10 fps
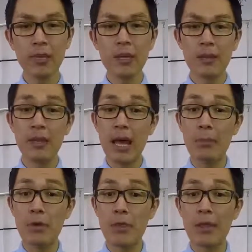The
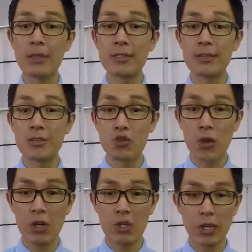labyrinth is a
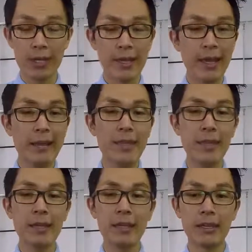structure in the
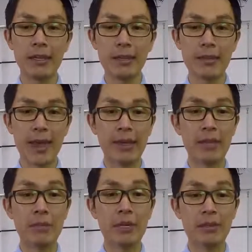inner ear that
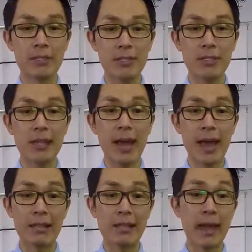can be considered
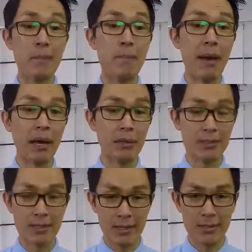as a balance
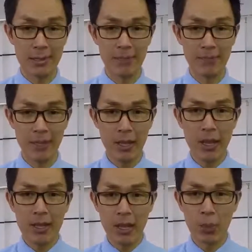center.
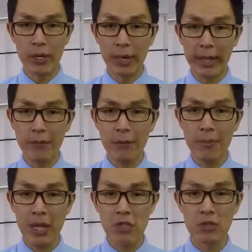Now, when
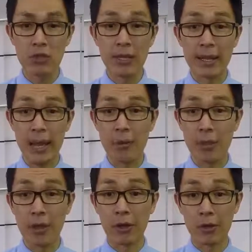inflammation to the
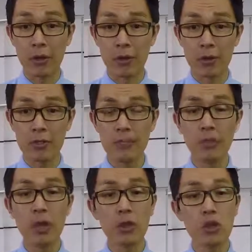labyrinth occurs,
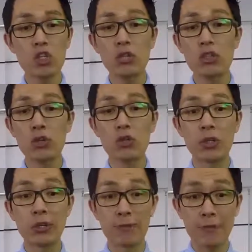usually due to
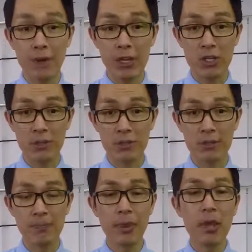
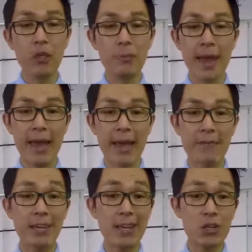infections, you may
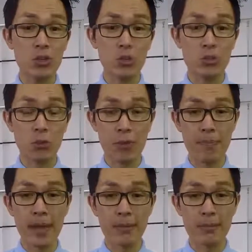have issues with
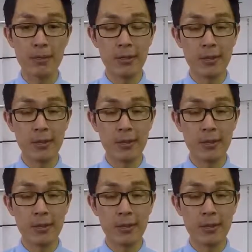balance.